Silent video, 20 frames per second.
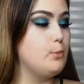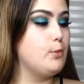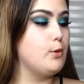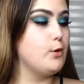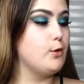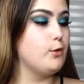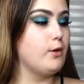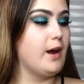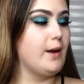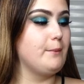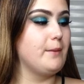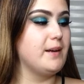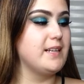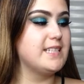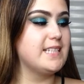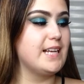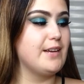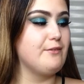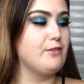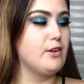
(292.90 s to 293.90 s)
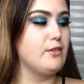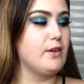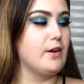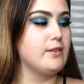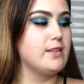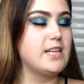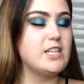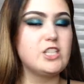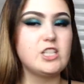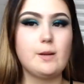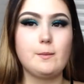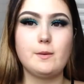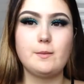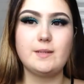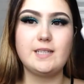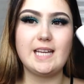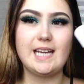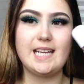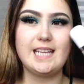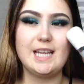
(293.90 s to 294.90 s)
prime my skin for foundation, I'm going to
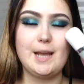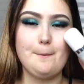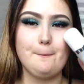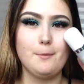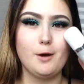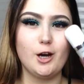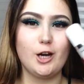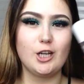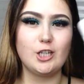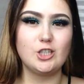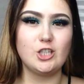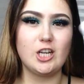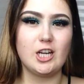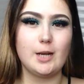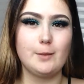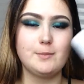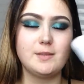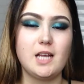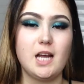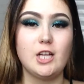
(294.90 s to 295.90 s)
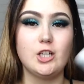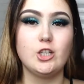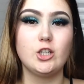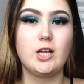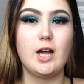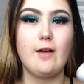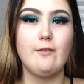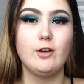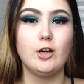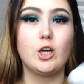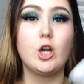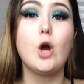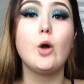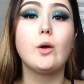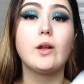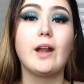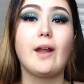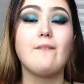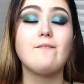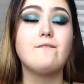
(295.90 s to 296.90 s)
be taking the Marc Jacobs Undercover
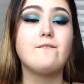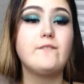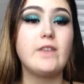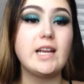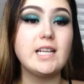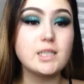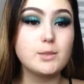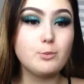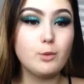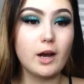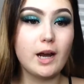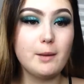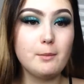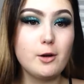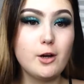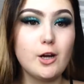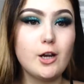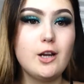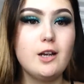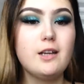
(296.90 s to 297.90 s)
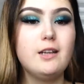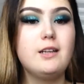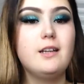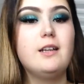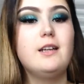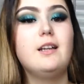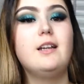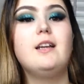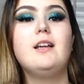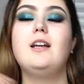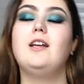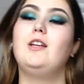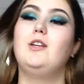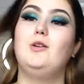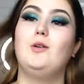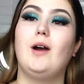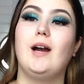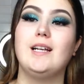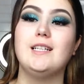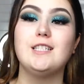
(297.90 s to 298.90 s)
Coconut Face Primer.
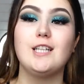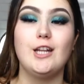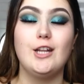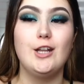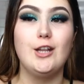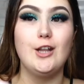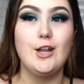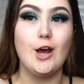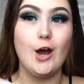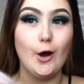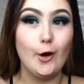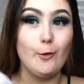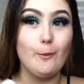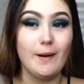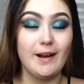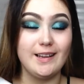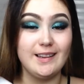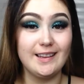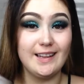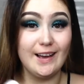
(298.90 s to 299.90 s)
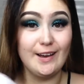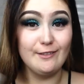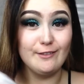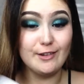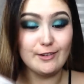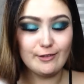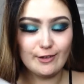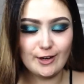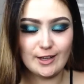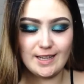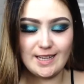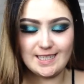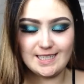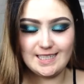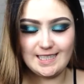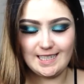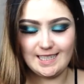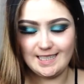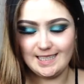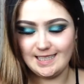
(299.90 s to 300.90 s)
You guys know my love for
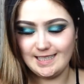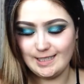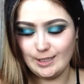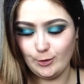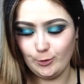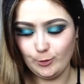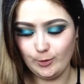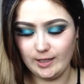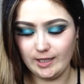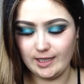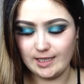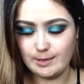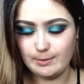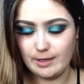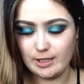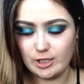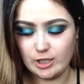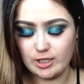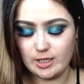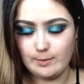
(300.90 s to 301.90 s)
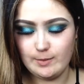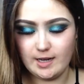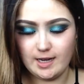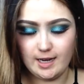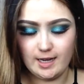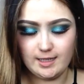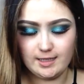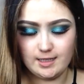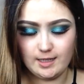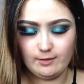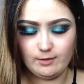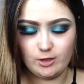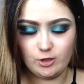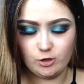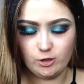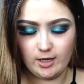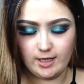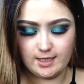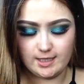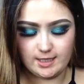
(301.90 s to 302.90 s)
this is real, especially because of the
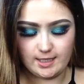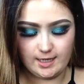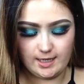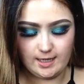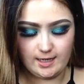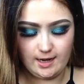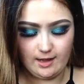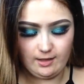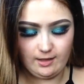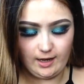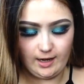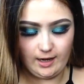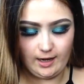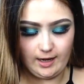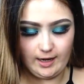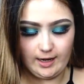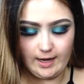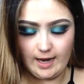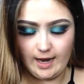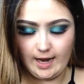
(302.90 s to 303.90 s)
dry skin that I